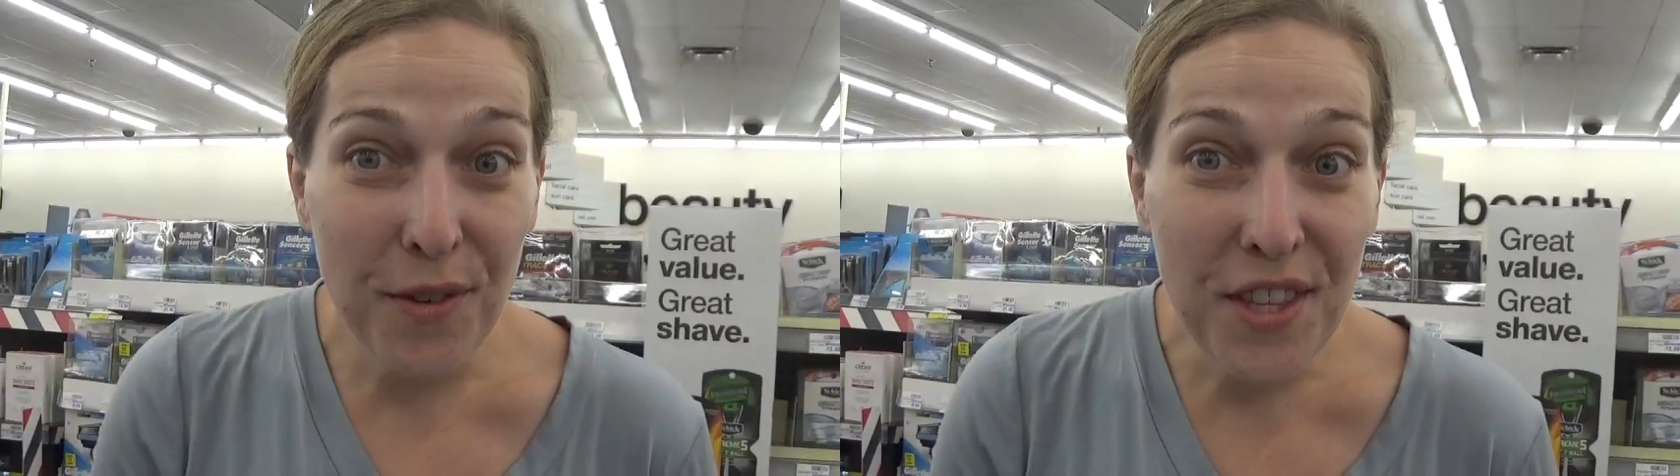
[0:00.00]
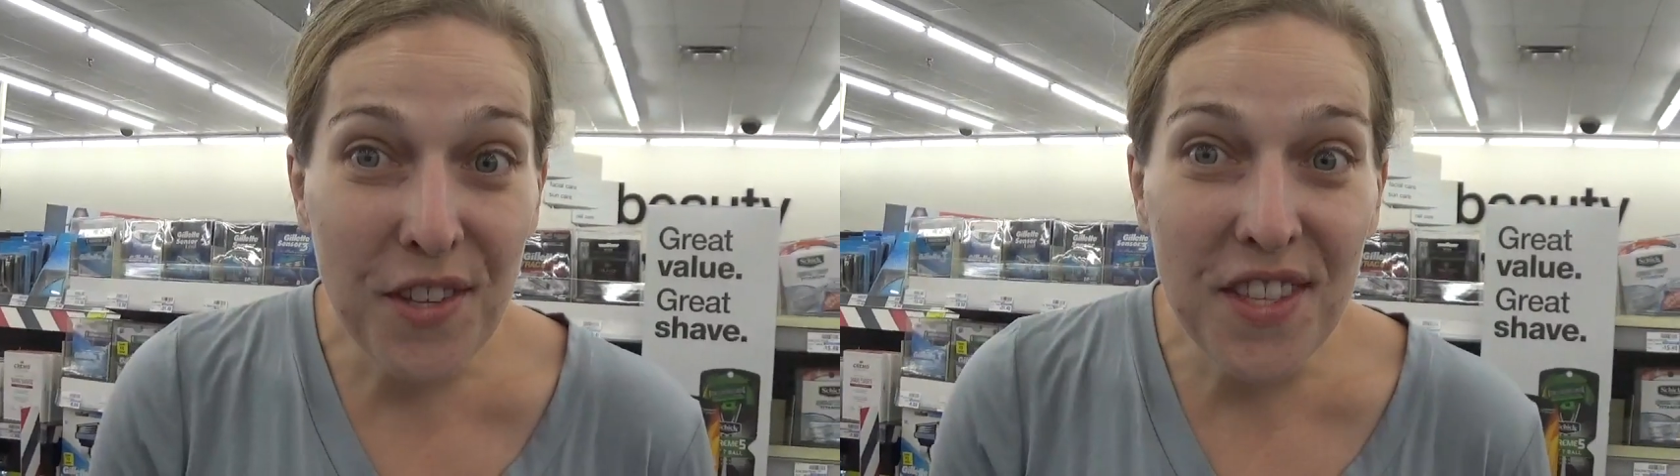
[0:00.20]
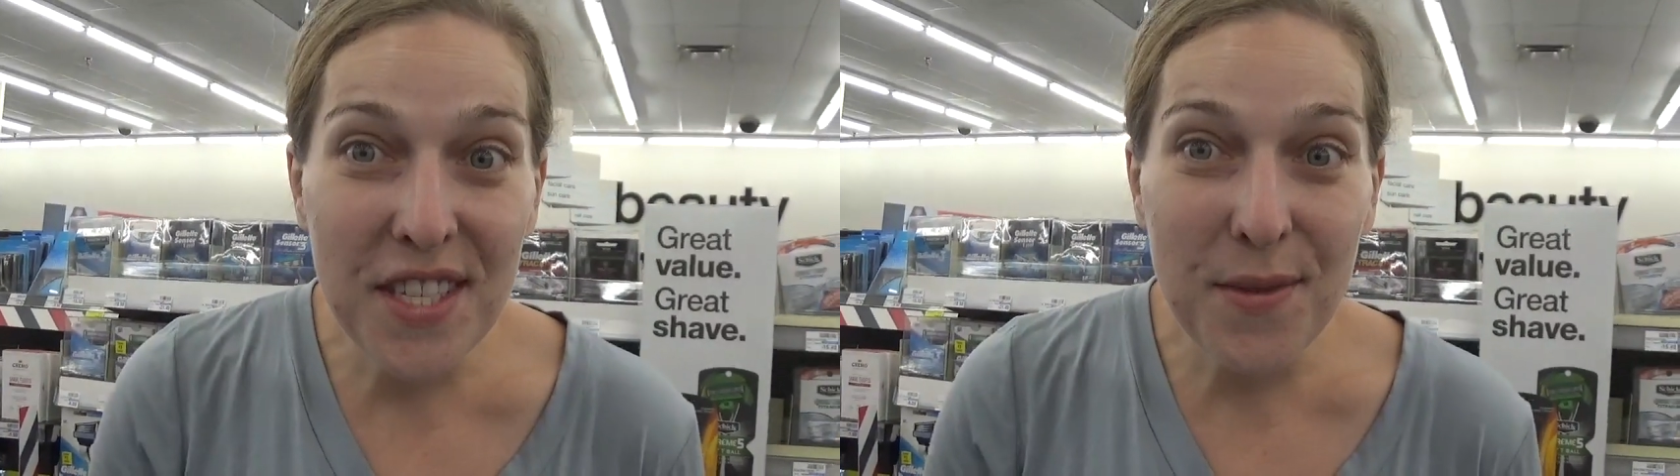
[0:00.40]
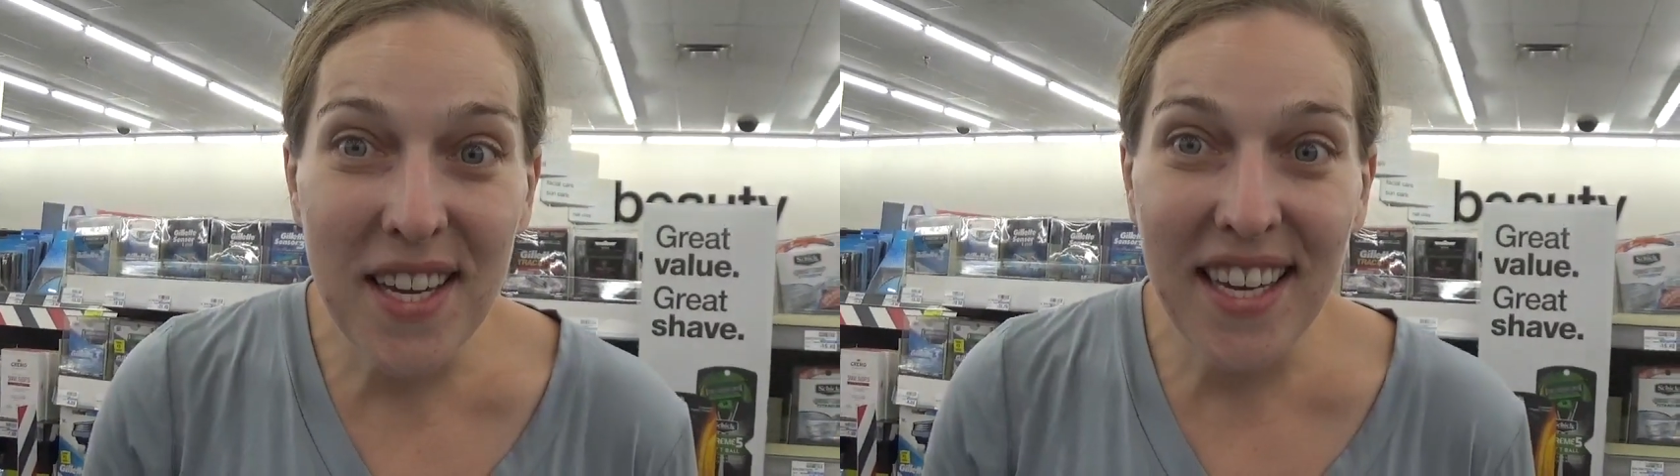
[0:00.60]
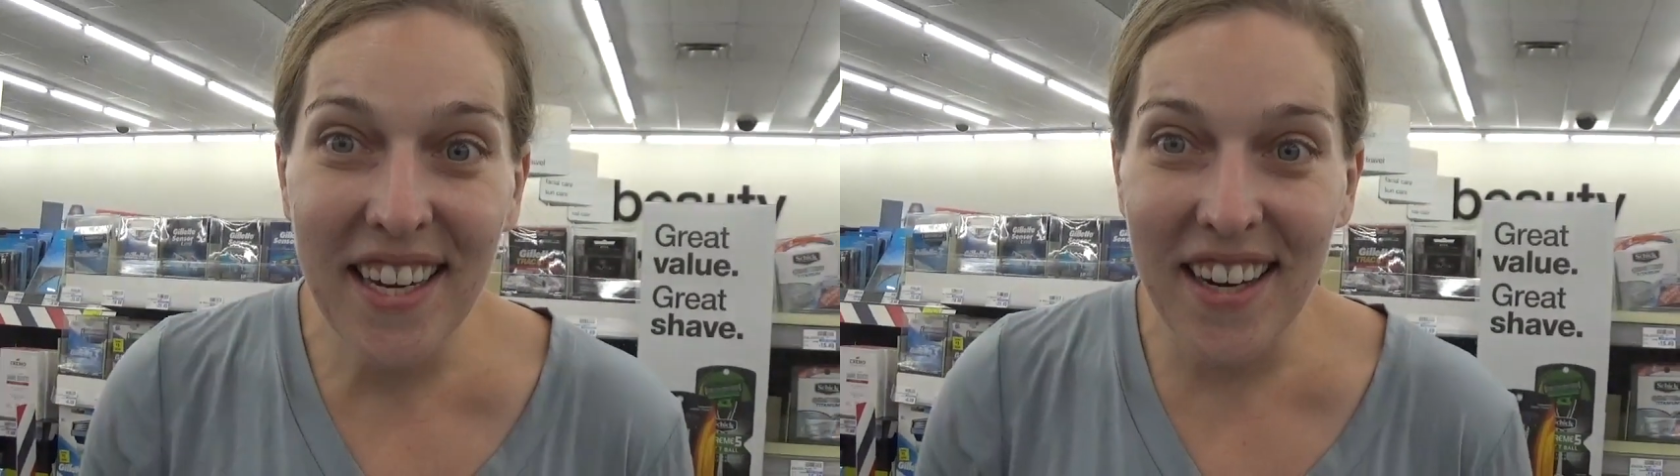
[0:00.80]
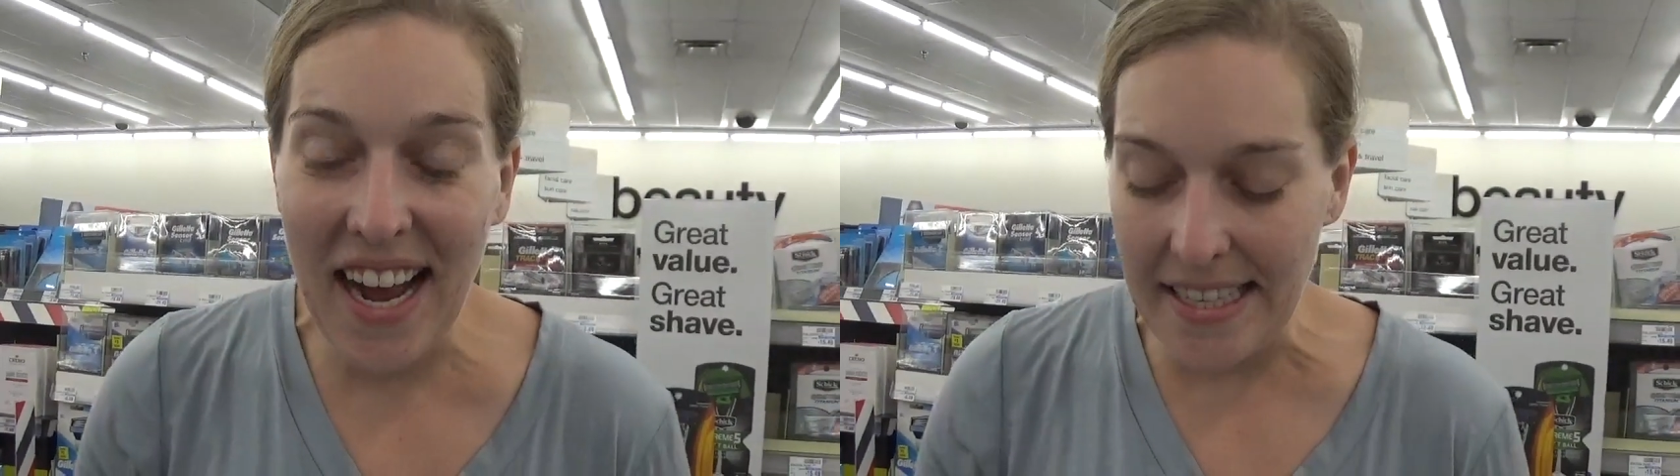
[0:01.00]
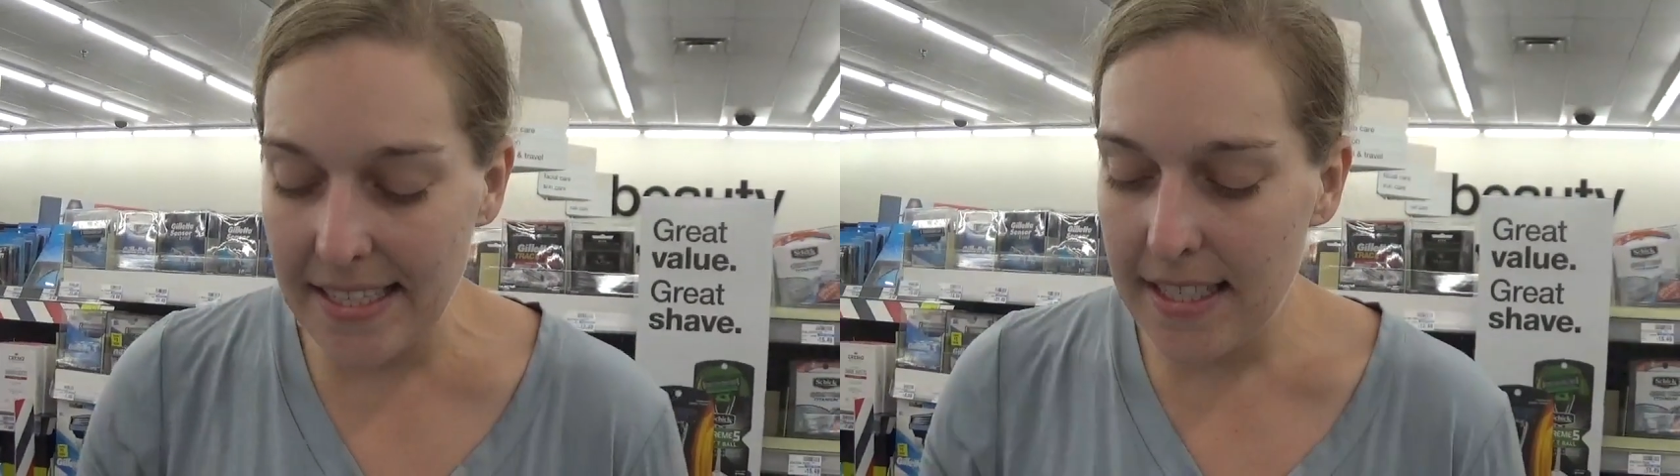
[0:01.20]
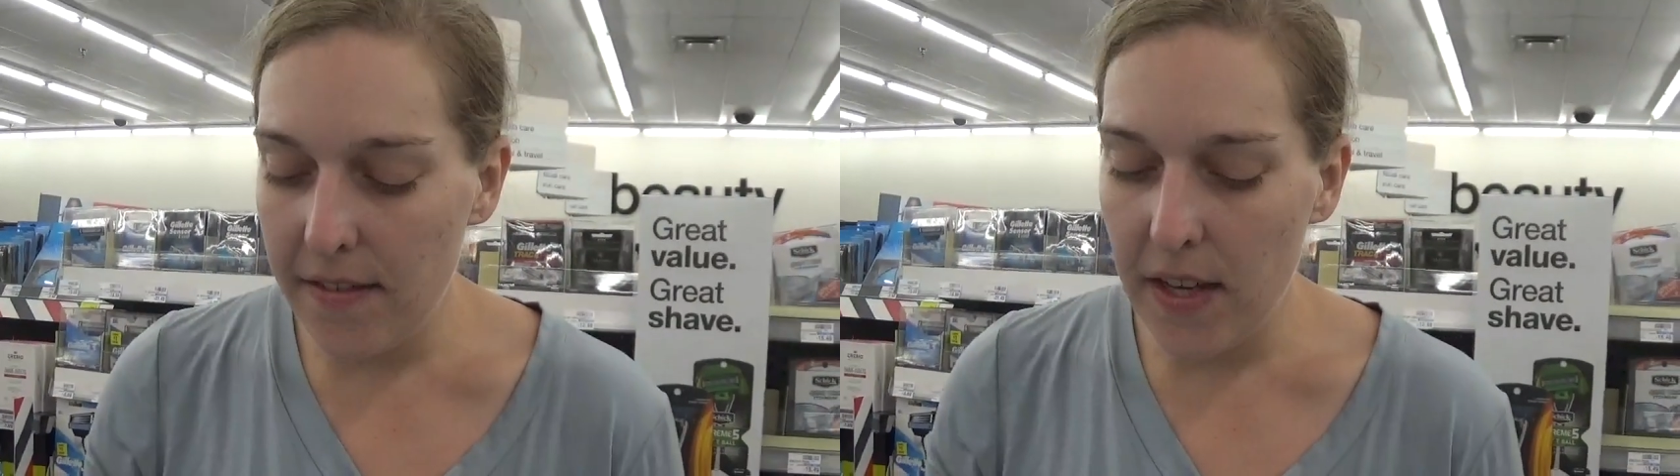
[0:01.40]
with you this week here at
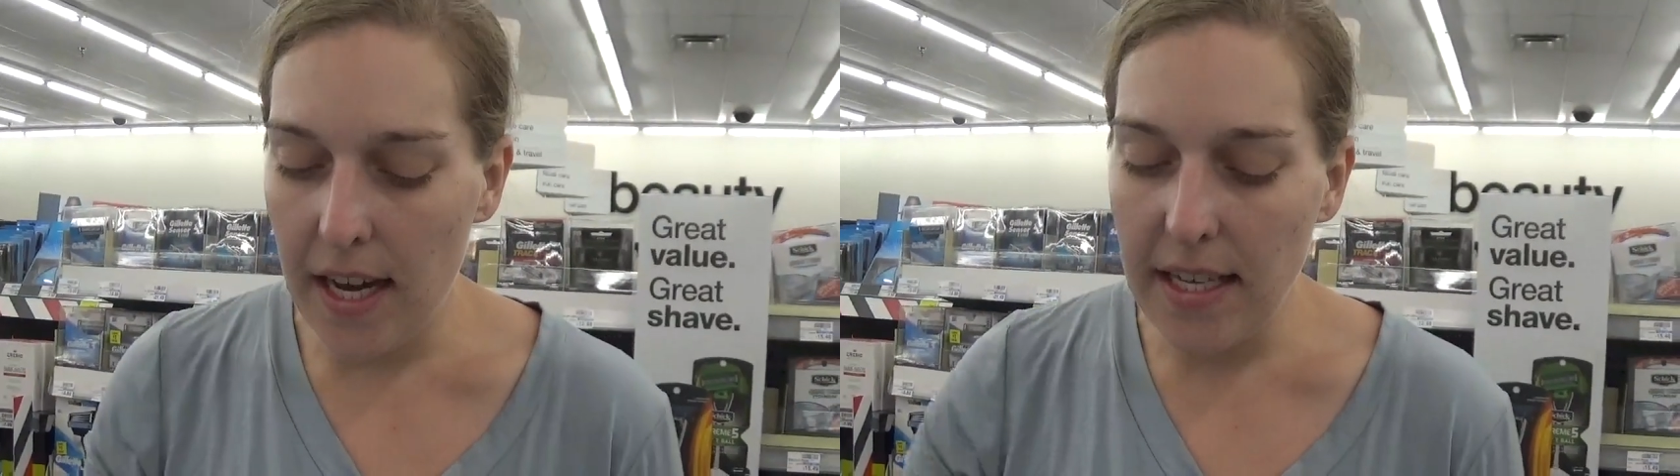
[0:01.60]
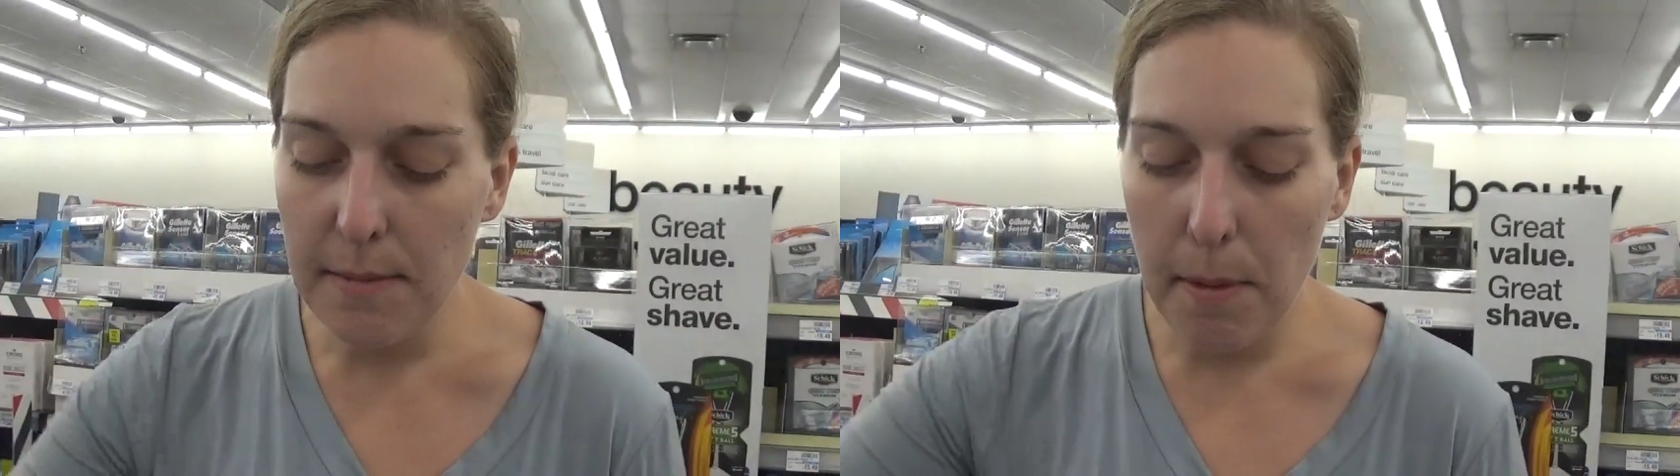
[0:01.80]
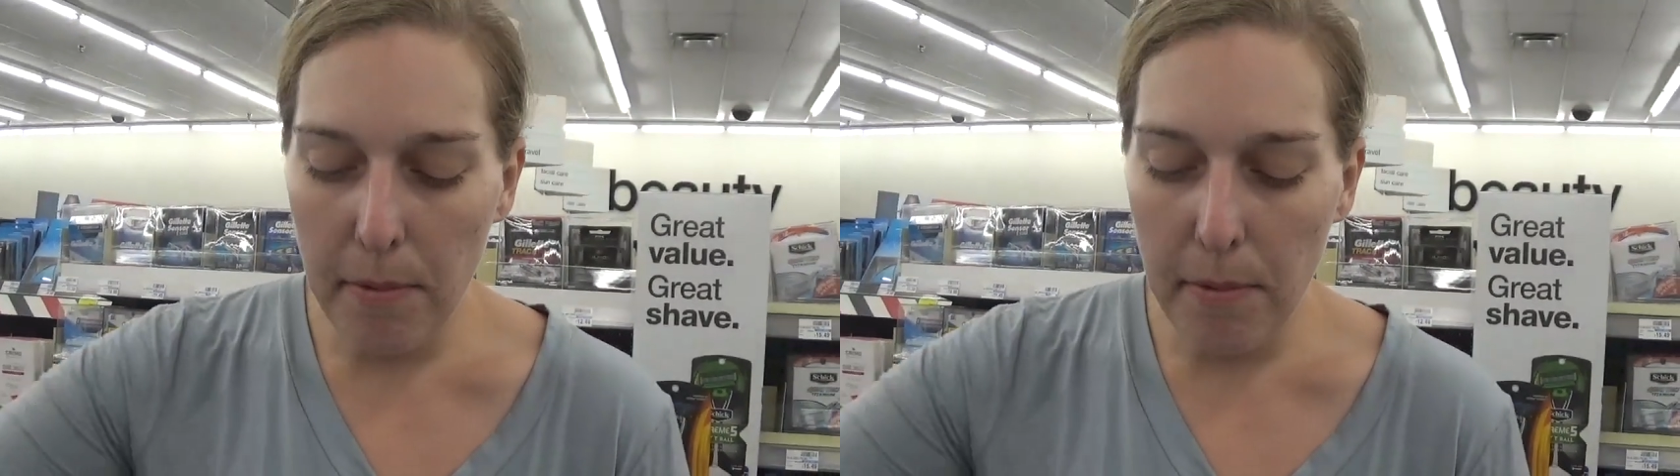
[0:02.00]
CVS.